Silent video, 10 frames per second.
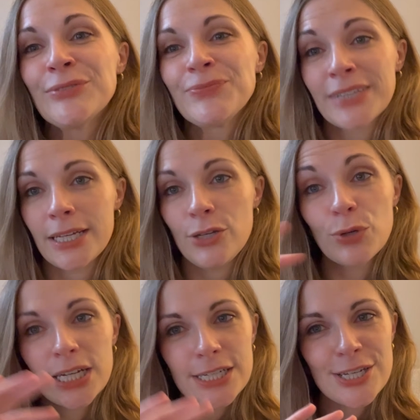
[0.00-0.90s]
And
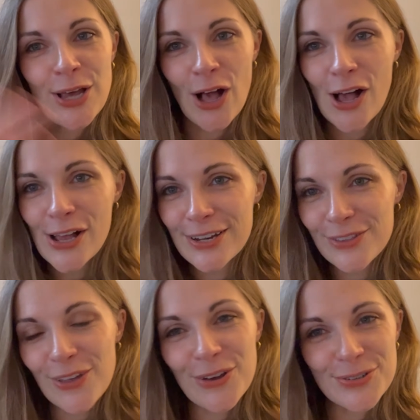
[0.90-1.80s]
you can
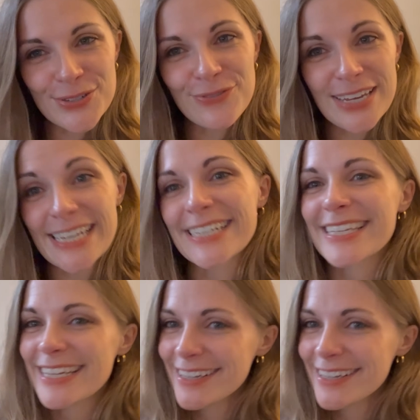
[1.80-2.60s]
turn those feet